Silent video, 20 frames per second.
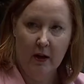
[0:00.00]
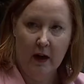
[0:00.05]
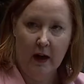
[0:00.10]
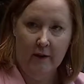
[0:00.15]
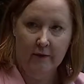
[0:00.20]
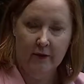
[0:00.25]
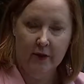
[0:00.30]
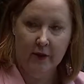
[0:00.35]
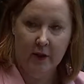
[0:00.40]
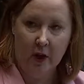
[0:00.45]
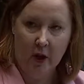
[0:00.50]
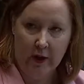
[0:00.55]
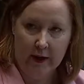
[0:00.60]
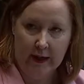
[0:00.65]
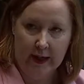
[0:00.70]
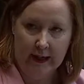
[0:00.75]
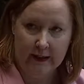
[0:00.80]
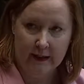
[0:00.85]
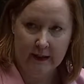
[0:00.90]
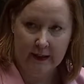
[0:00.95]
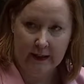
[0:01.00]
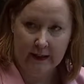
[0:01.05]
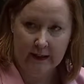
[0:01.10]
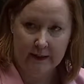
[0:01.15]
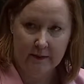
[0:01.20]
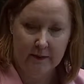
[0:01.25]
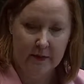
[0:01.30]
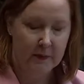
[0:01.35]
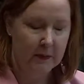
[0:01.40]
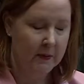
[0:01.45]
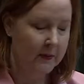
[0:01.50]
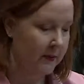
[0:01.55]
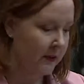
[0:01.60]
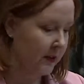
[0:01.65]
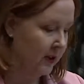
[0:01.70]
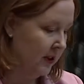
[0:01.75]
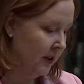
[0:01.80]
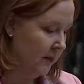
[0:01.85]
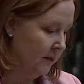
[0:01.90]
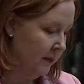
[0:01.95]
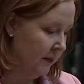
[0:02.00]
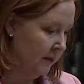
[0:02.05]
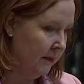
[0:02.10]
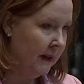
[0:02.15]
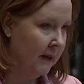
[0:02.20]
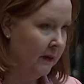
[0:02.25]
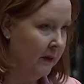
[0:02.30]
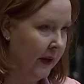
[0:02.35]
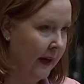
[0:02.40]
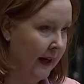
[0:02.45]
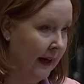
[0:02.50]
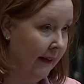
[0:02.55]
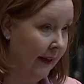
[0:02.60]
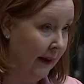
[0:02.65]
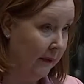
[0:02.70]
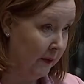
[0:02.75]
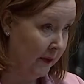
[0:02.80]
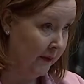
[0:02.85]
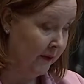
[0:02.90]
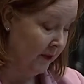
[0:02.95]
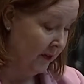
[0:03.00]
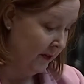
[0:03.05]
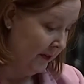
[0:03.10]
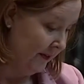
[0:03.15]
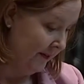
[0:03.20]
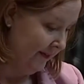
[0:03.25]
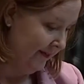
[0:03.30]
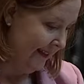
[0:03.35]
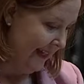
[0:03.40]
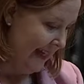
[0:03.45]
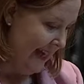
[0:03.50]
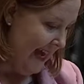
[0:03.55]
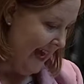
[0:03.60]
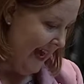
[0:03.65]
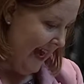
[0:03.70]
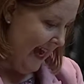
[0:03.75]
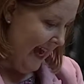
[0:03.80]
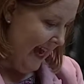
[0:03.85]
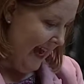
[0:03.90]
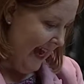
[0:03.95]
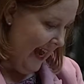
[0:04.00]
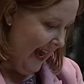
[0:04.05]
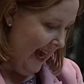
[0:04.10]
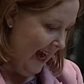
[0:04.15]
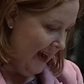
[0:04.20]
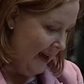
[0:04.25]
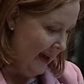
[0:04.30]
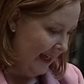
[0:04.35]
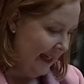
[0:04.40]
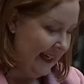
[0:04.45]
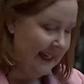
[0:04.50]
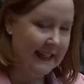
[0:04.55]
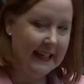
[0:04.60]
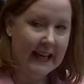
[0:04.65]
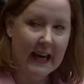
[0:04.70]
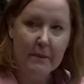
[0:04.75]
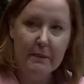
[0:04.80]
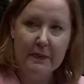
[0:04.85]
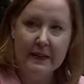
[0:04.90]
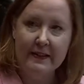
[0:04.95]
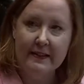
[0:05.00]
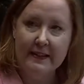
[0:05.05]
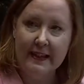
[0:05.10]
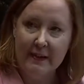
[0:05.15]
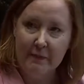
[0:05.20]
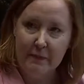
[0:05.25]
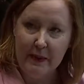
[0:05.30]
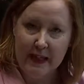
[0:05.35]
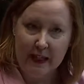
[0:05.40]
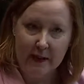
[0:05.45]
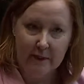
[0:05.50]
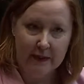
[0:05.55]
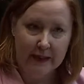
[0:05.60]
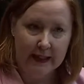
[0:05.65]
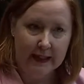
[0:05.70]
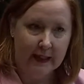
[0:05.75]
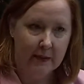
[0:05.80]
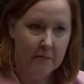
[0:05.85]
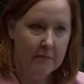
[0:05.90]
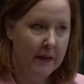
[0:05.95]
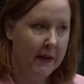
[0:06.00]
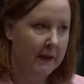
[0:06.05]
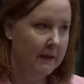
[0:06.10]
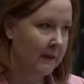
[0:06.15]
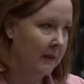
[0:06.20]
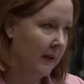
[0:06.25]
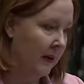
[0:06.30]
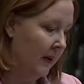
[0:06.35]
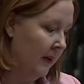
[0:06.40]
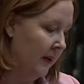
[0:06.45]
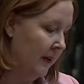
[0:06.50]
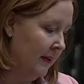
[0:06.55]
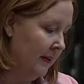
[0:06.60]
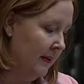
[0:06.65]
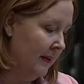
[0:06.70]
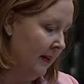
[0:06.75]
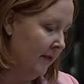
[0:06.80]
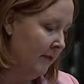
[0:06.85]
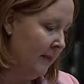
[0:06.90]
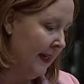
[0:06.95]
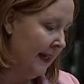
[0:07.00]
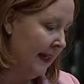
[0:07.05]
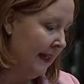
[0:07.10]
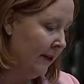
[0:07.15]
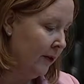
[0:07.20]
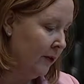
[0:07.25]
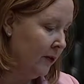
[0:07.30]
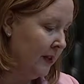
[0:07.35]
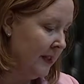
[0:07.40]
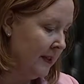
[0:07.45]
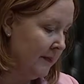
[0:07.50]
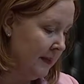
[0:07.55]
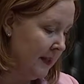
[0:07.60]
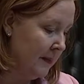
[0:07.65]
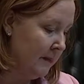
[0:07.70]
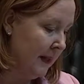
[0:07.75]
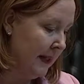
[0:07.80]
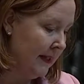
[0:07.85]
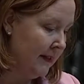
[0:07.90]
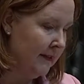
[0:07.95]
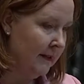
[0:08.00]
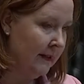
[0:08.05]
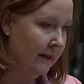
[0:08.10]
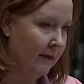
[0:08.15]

after Kodak to get some sponsorship, and we all know how that would have gone. He ended up, instead of being a millennium bug though, of being a little Christmas beetle